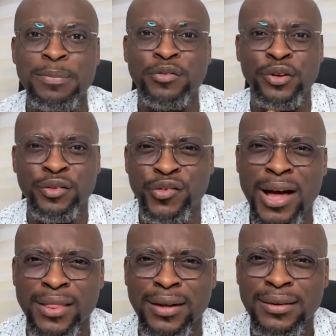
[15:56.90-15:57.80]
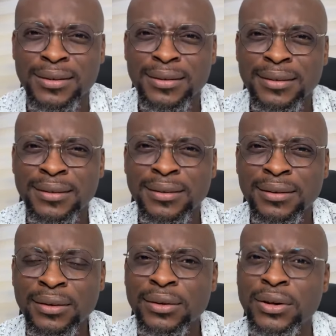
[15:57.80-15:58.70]
me before the Father.
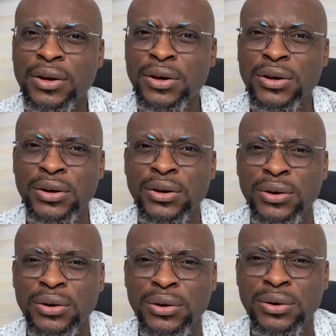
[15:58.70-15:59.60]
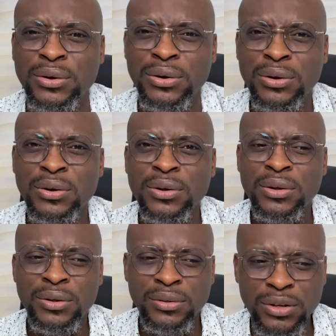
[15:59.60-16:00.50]
Uh,
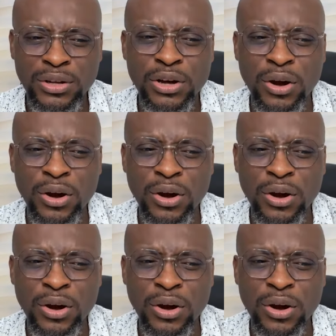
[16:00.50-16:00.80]
the